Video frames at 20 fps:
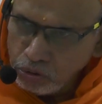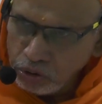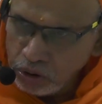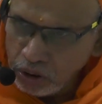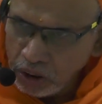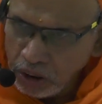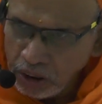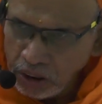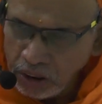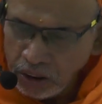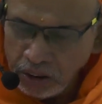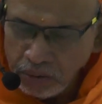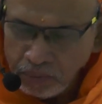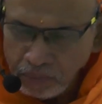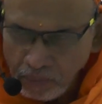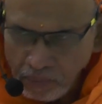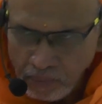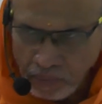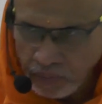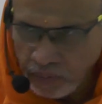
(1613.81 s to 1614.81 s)
study
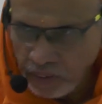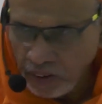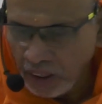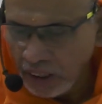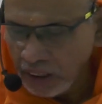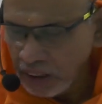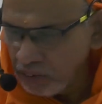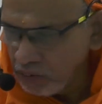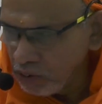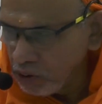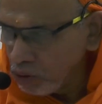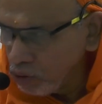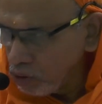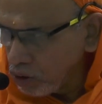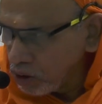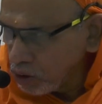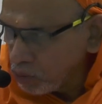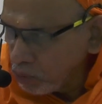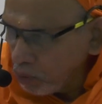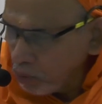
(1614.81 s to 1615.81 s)
and even do
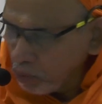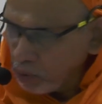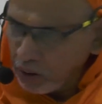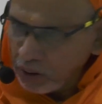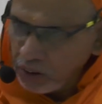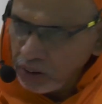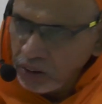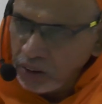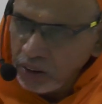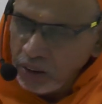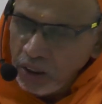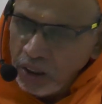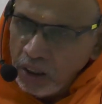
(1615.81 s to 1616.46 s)
experiments